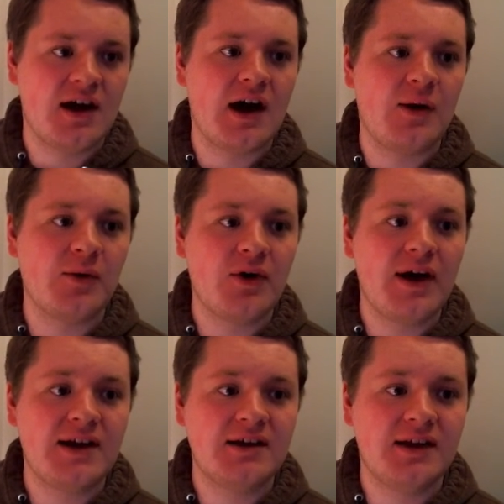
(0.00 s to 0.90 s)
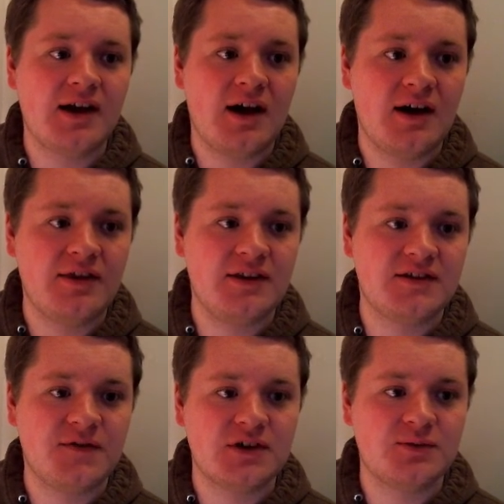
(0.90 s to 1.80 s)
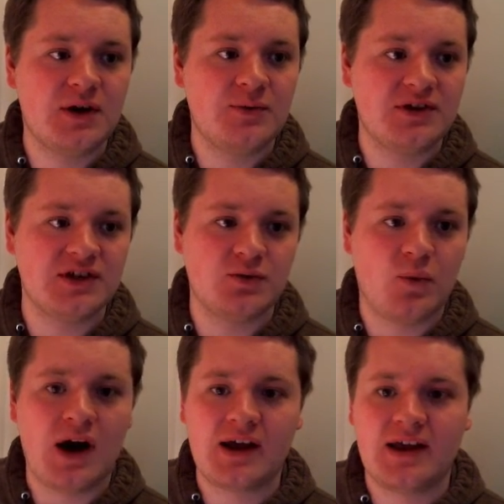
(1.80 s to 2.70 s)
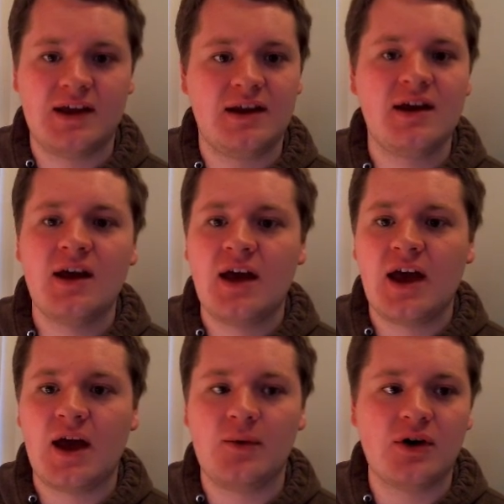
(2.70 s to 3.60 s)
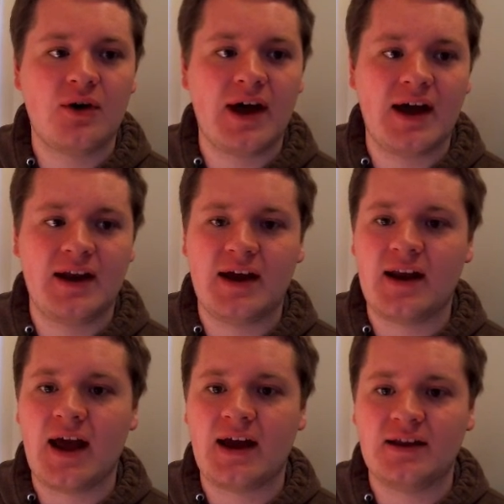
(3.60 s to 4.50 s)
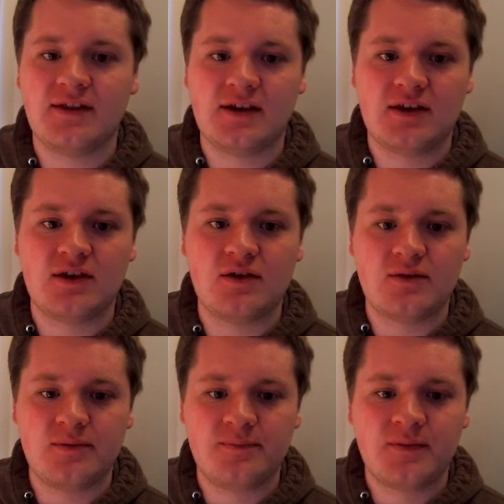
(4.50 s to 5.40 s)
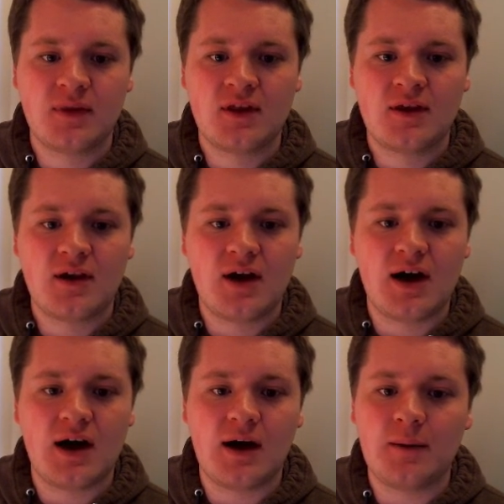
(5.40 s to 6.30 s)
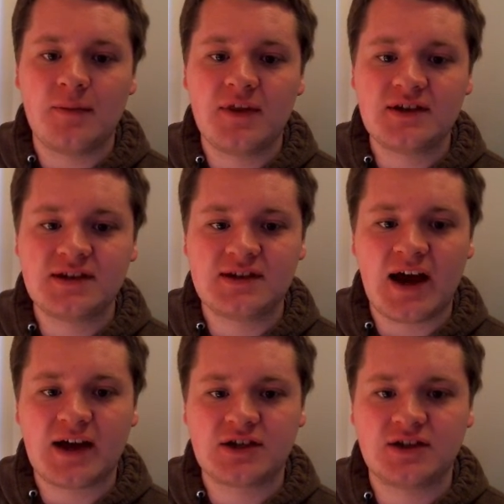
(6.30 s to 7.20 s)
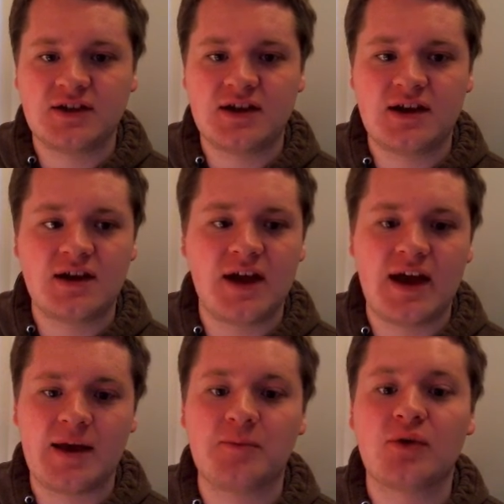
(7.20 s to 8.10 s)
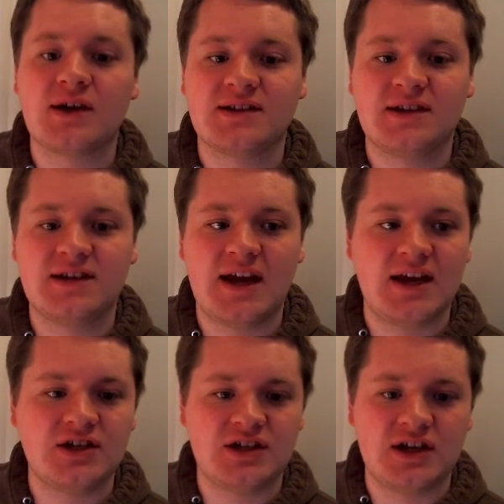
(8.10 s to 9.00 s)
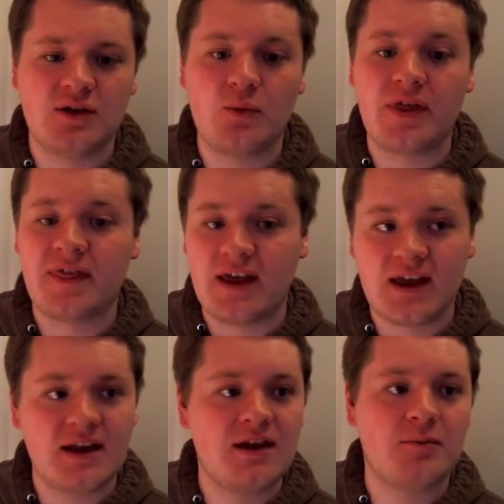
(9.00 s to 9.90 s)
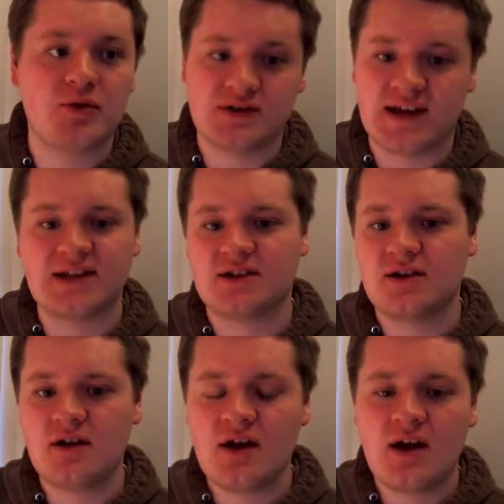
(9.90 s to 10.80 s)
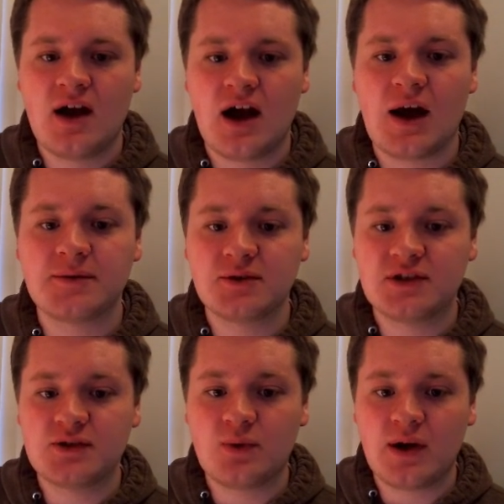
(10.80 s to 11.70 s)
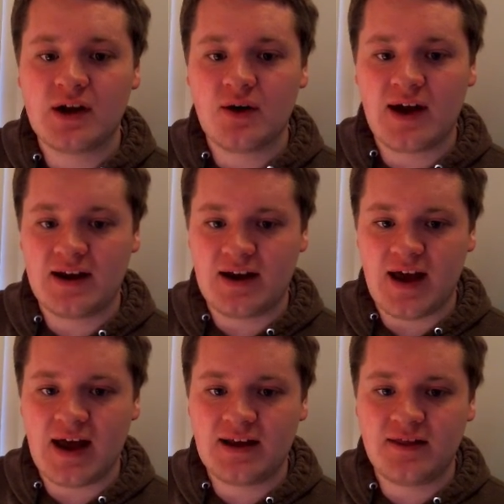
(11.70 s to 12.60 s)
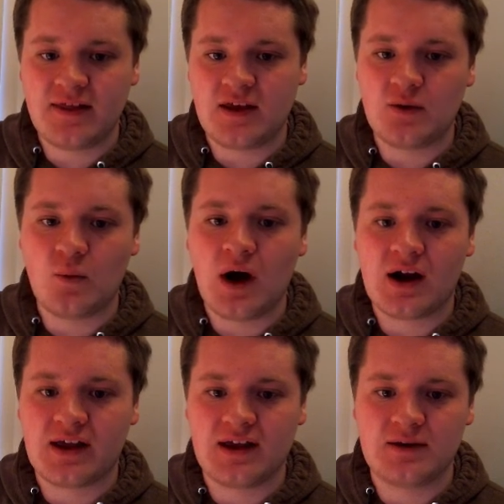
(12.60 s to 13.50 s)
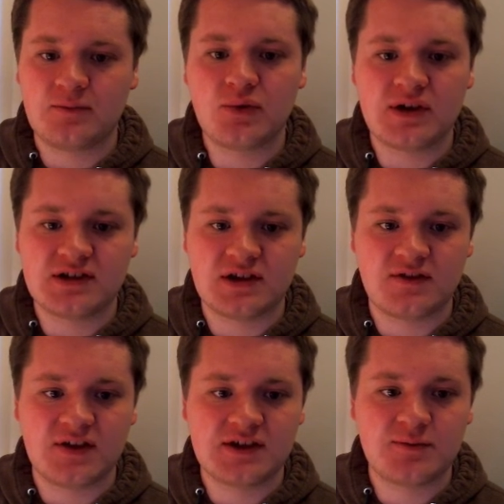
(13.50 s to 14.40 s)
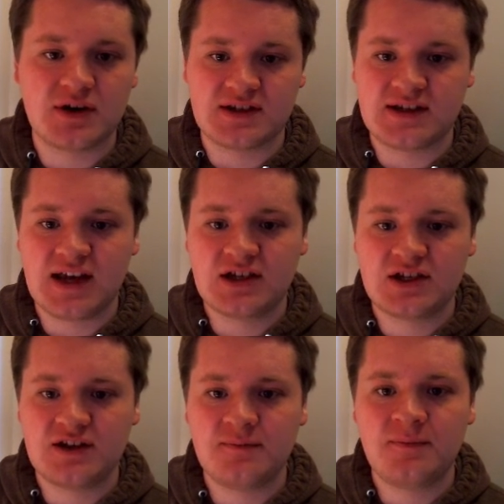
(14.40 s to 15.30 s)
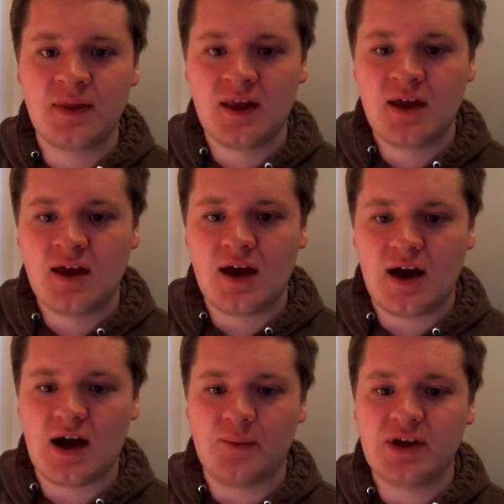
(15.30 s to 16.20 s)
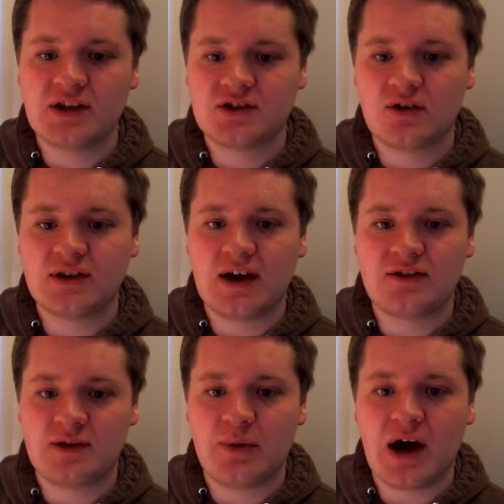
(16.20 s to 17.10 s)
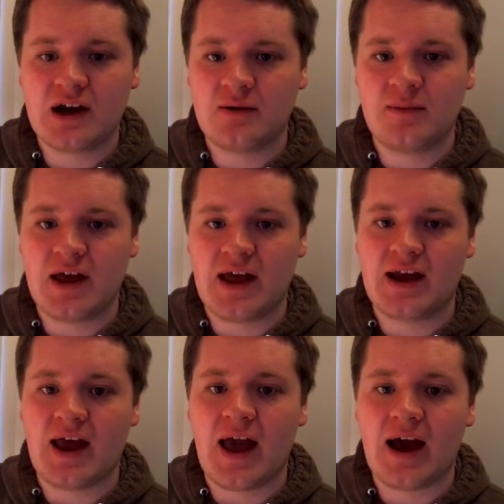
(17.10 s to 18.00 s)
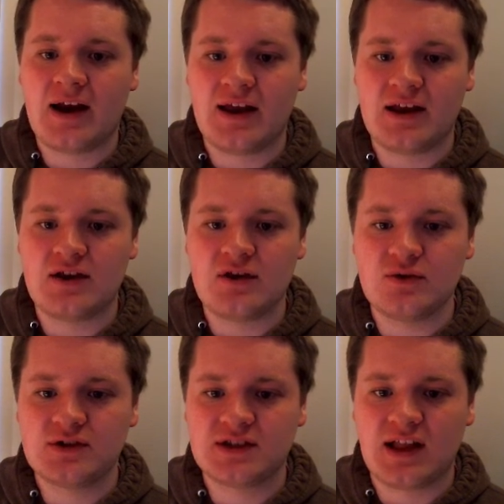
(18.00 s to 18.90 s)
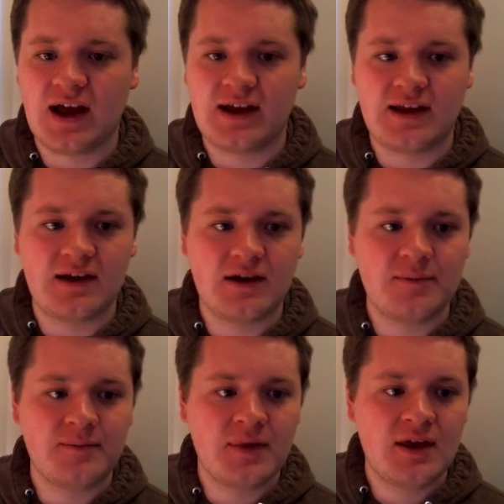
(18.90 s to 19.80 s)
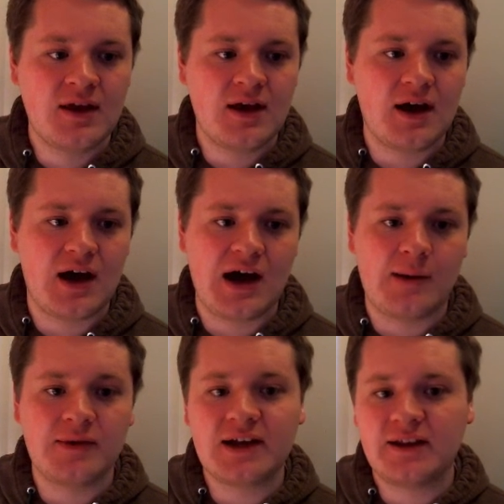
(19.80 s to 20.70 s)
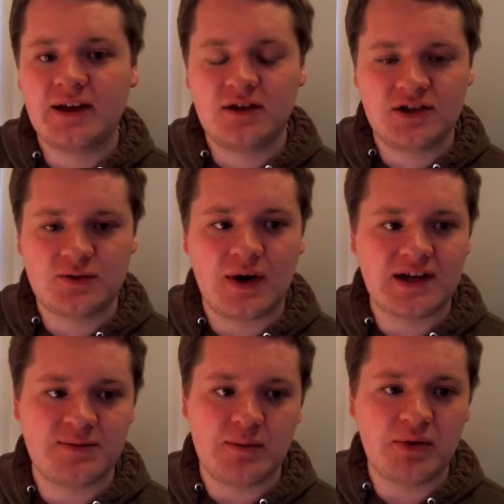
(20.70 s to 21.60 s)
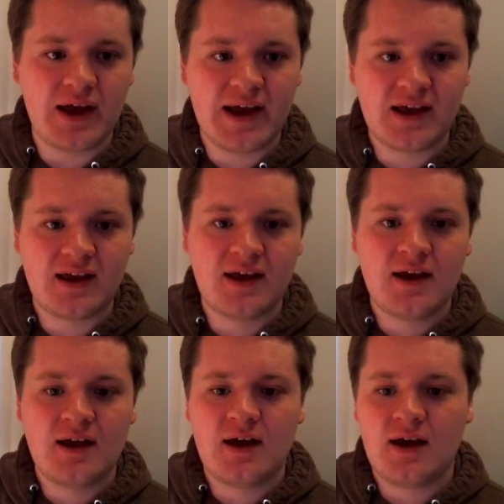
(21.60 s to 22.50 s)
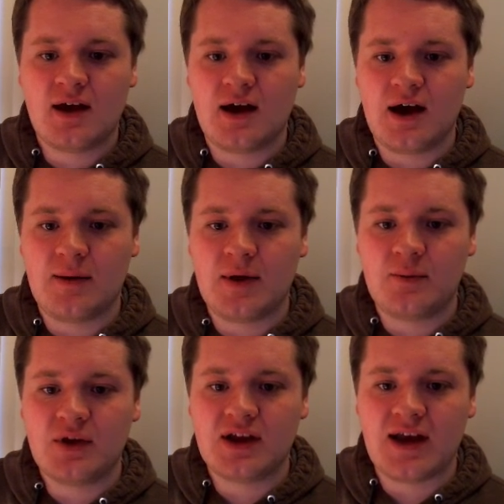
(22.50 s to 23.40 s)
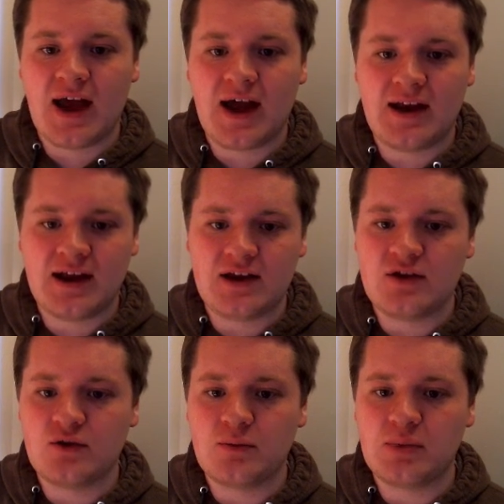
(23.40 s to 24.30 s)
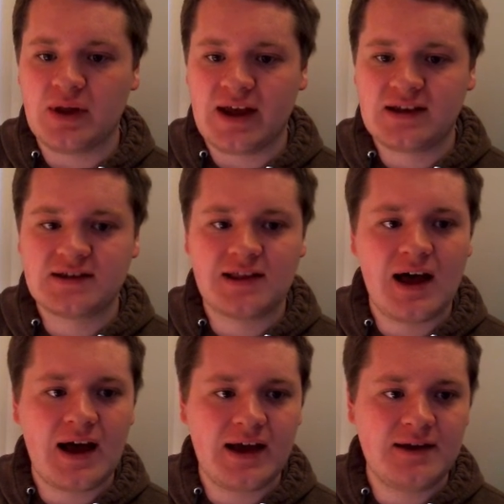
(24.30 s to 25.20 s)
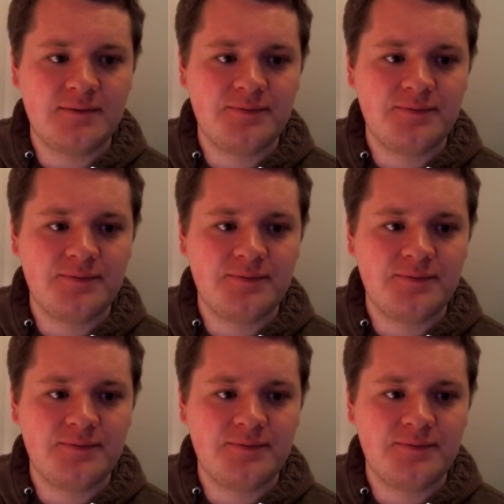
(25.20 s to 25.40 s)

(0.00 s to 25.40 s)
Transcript: We'll go ahead and click on this first one, which is walk-in, and we'll go ahead and edit the cue. This is actually a presentation within Presenter. So we'll just want to go ahead and edit the walk-in pre-service presentation. We can scroll down to the bottom and add a new slide here. Likely you'll just want it to be blank, and we can add a new blank slide.